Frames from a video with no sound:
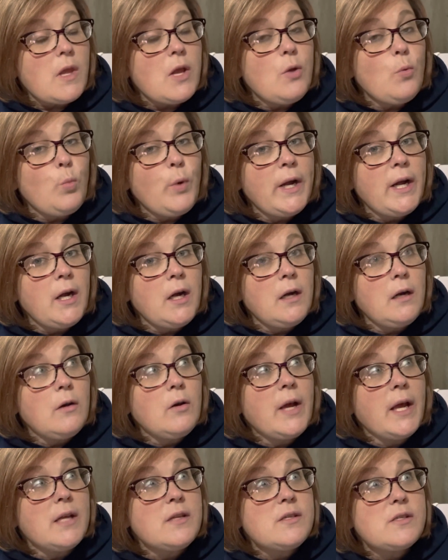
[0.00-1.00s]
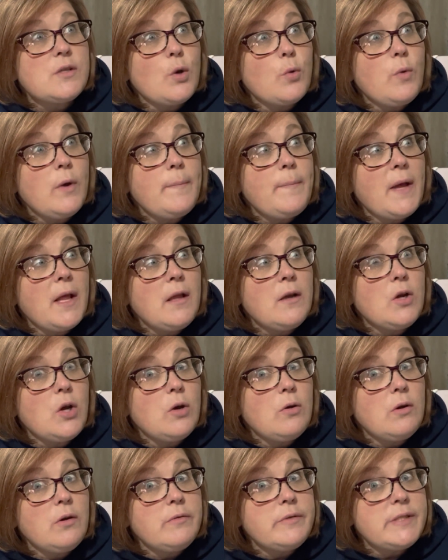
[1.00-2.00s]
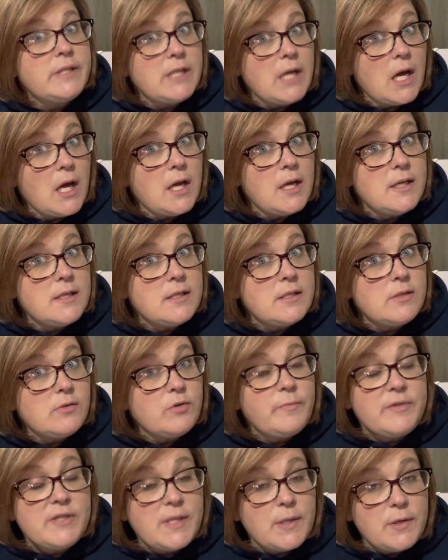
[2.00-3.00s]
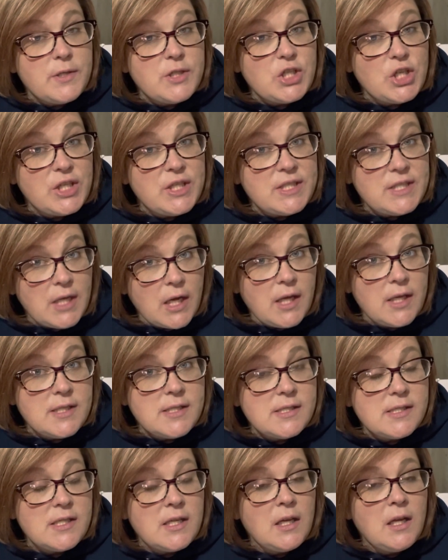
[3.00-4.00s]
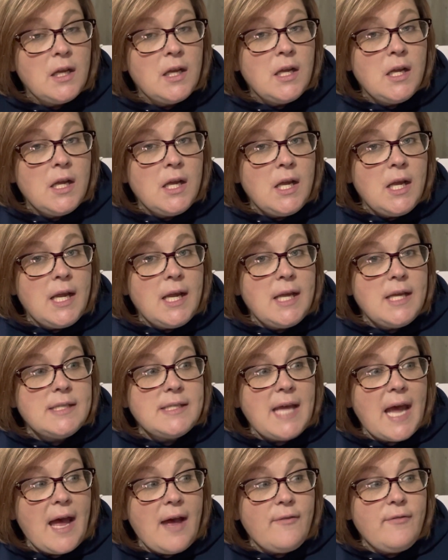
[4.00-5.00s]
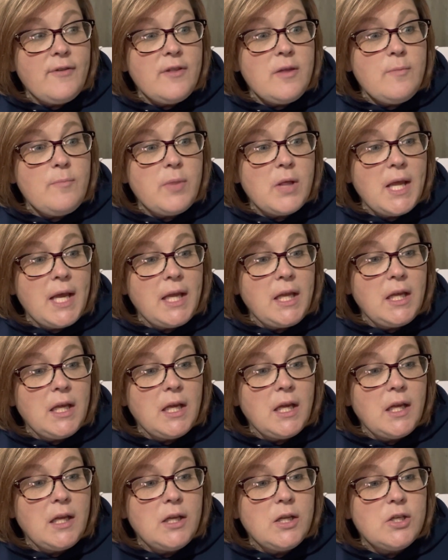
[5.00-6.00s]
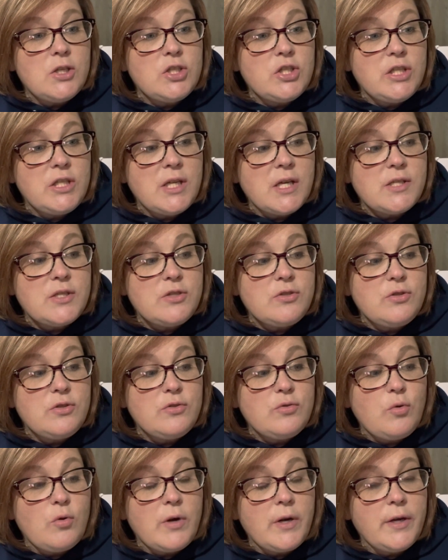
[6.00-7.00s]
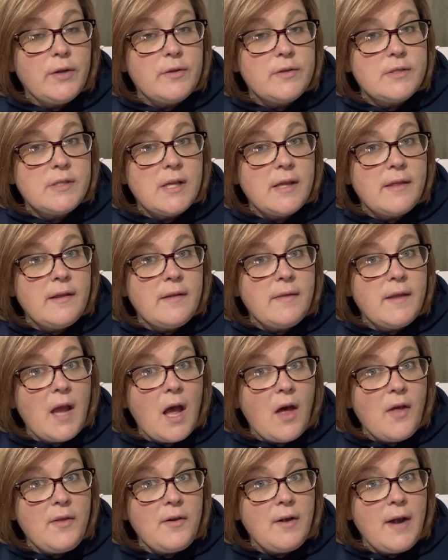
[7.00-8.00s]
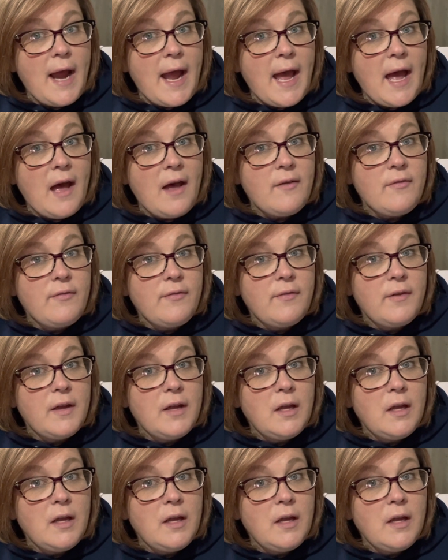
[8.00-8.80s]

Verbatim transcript: where, okay, so what Bella Coco does or Sarah-Jayne does is half of the blanket she does in tutorials, and then the other half,